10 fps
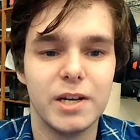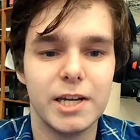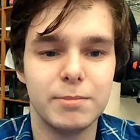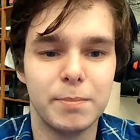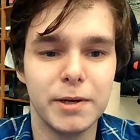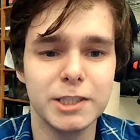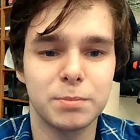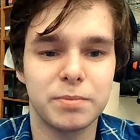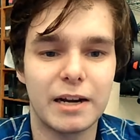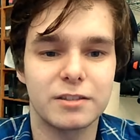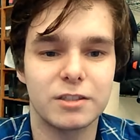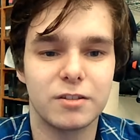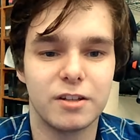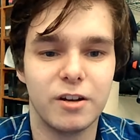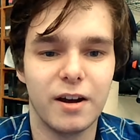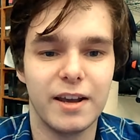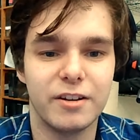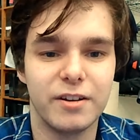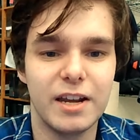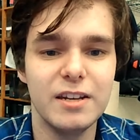it'd be best practice to not
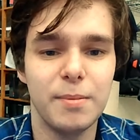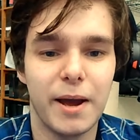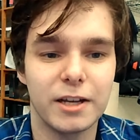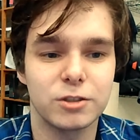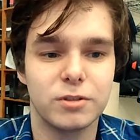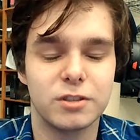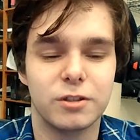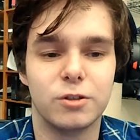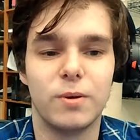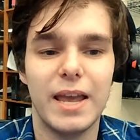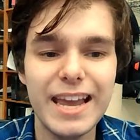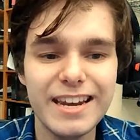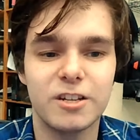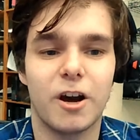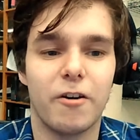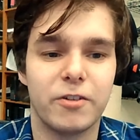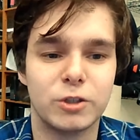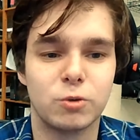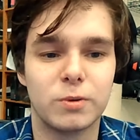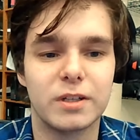enter any passwords or do any
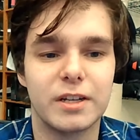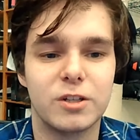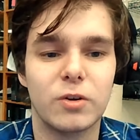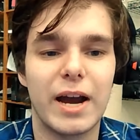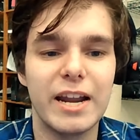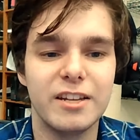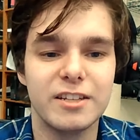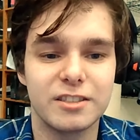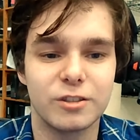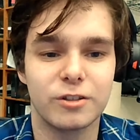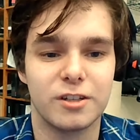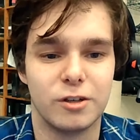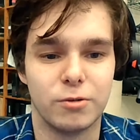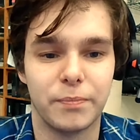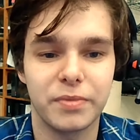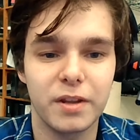confidential work until ITS has looked into it.